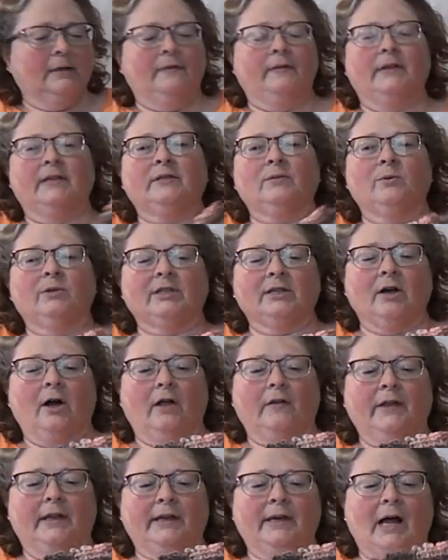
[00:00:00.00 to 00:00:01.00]
This one's
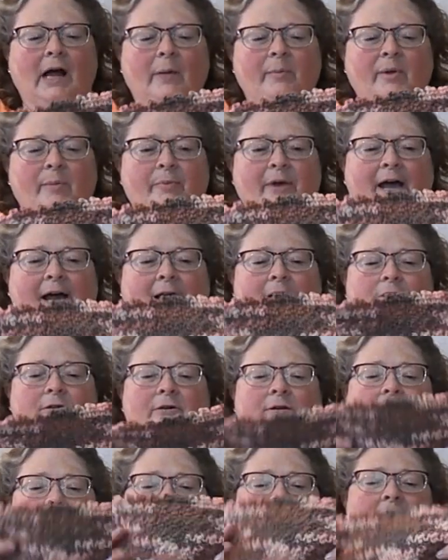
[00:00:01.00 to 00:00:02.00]
called the knobby
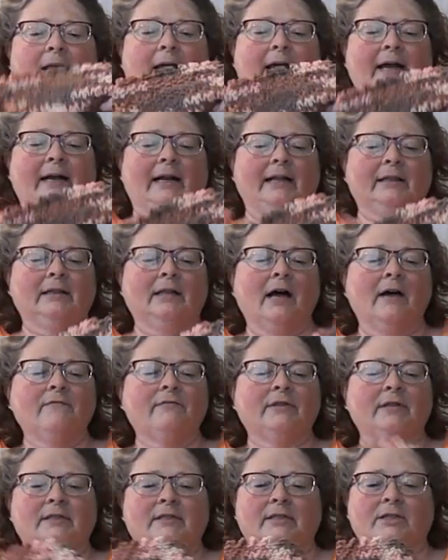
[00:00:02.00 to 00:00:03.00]
pattern, and I
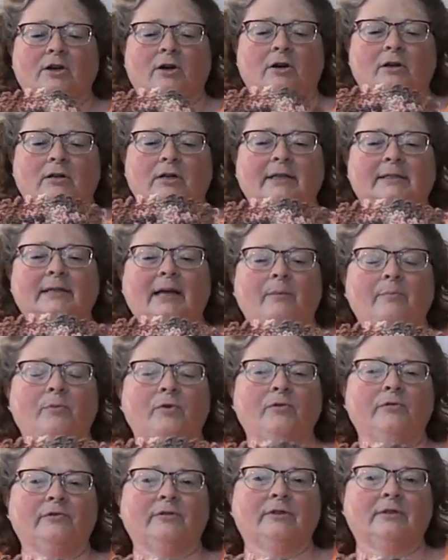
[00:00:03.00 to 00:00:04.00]
love this yarn because I
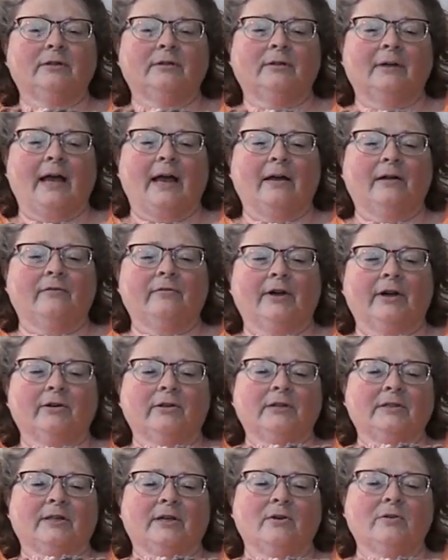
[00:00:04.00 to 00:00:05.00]
moved out of
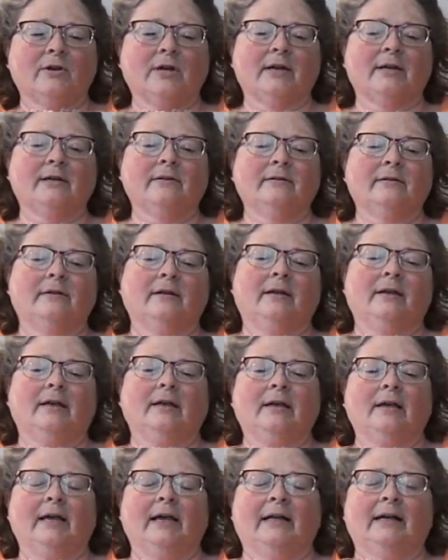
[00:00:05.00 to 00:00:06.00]
Arizona
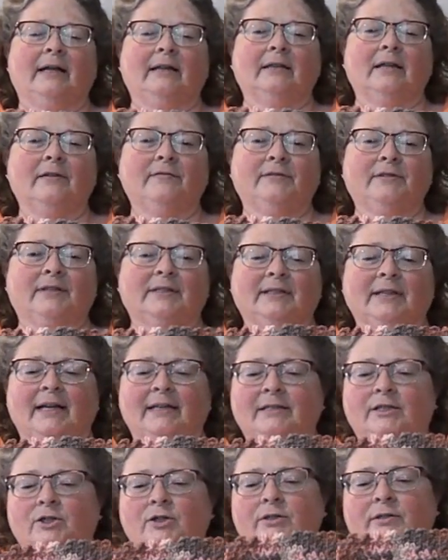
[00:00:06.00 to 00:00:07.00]
and I love the
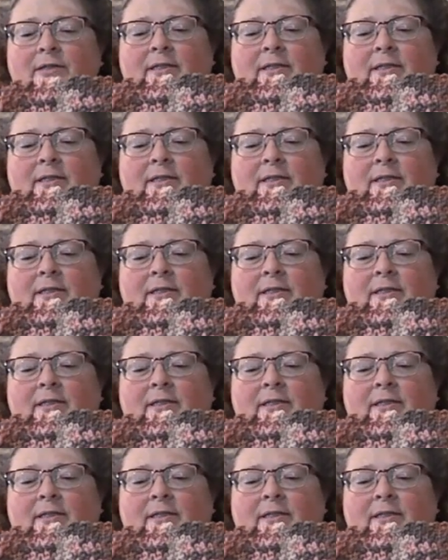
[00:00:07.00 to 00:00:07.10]
desert.